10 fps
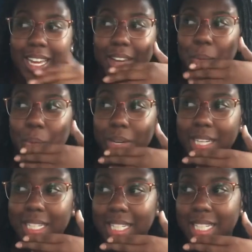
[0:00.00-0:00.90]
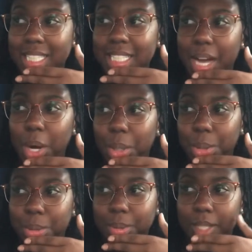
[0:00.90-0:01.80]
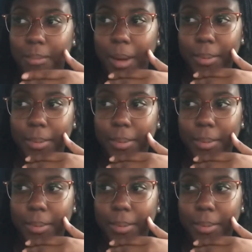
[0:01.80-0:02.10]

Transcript: Really? So my